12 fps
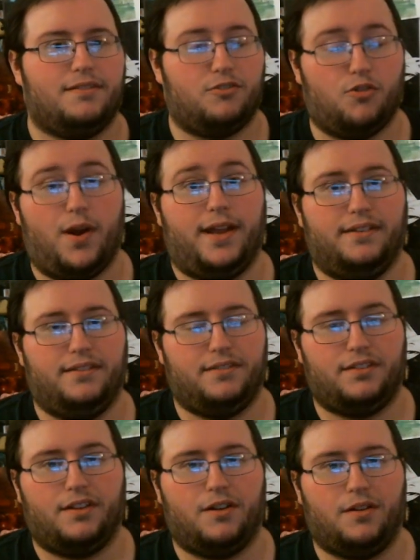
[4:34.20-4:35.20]
great,
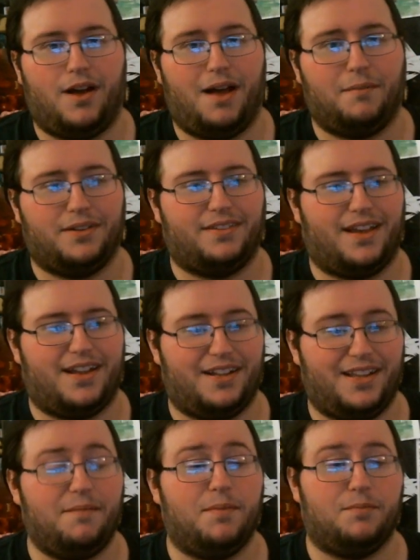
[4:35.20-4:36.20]
so I'm excited.
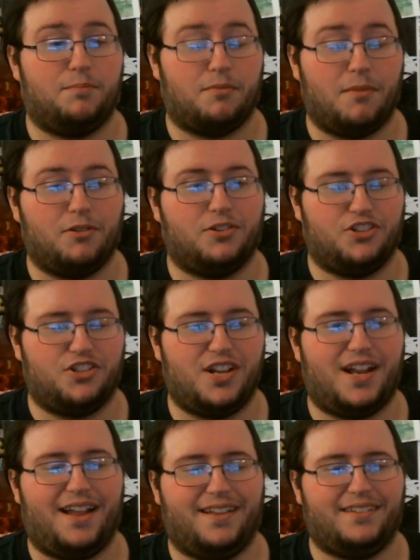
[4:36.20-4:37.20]
They've been promoting the
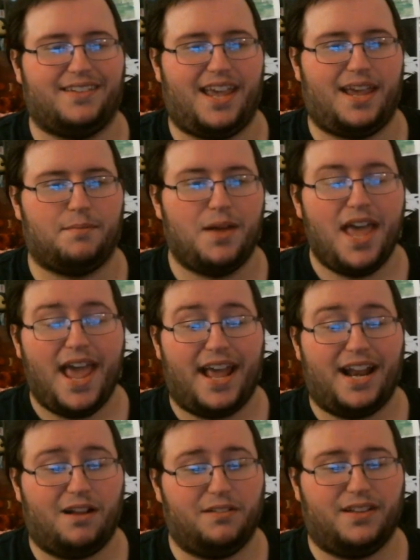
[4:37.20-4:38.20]
shit out of this game,
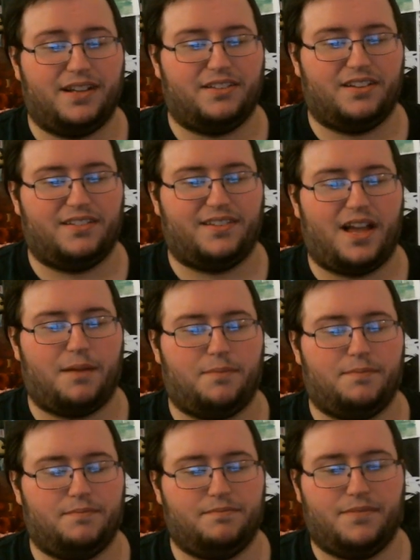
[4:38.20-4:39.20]
and I don't think it's gonna stop
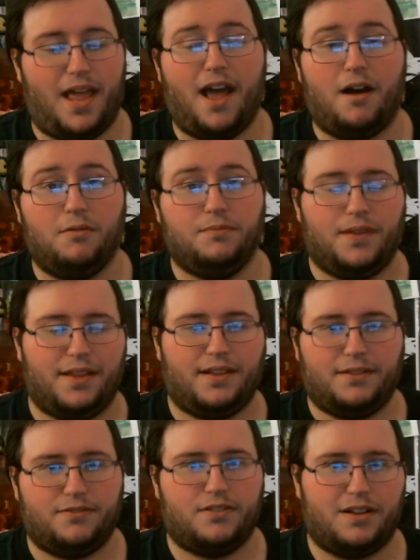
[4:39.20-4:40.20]
now, I
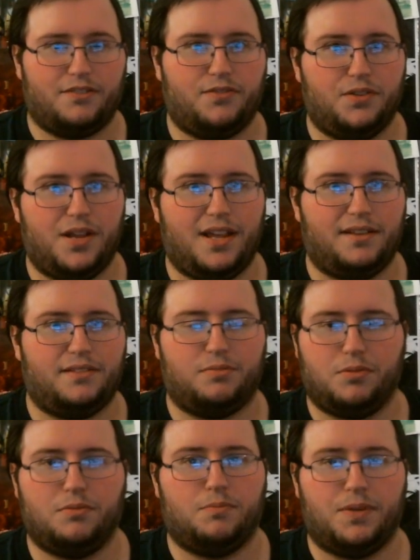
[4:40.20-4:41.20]
think for the next few days,
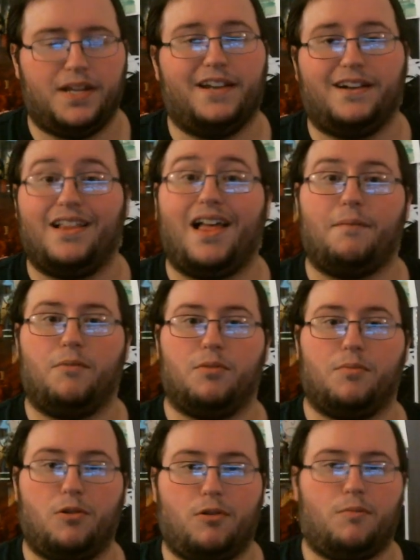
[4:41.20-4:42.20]
we'll be getting a lot more
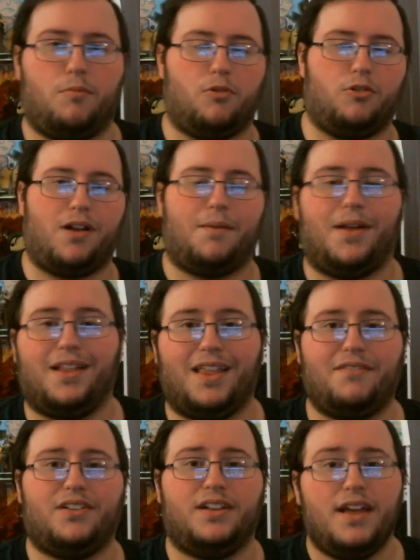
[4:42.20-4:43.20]
Mortal Kombat
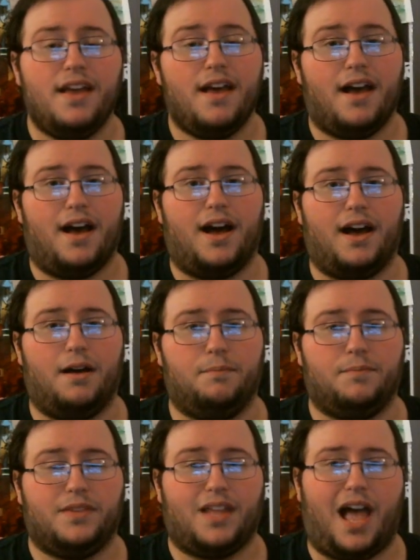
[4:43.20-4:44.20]
11.
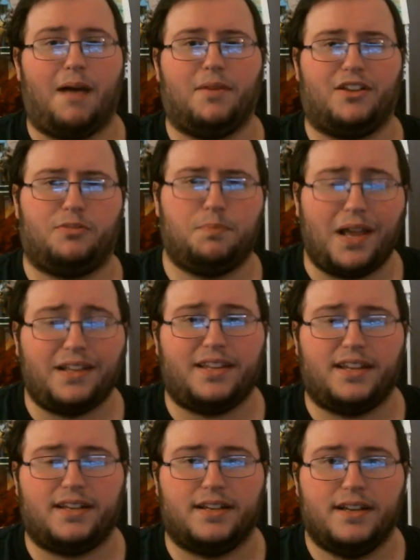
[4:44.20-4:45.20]
Um, I'm
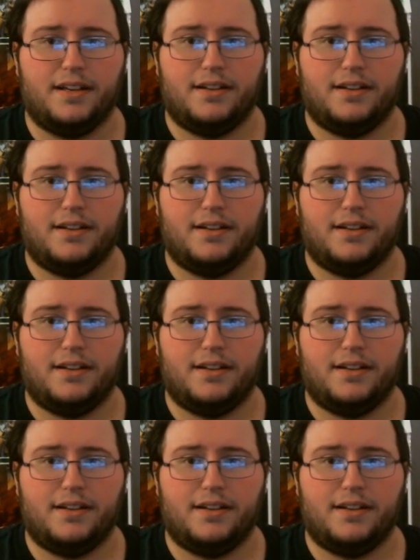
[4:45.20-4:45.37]
expecting